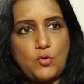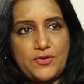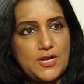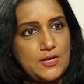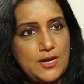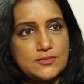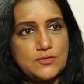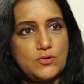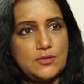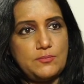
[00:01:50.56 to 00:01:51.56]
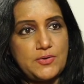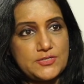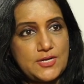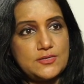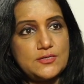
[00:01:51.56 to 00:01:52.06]
ovarian cancer
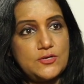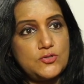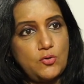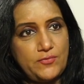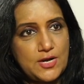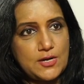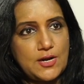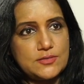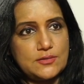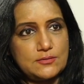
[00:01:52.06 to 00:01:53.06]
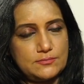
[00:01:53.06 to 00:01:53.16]
breast cancer nunchi ovarian cancer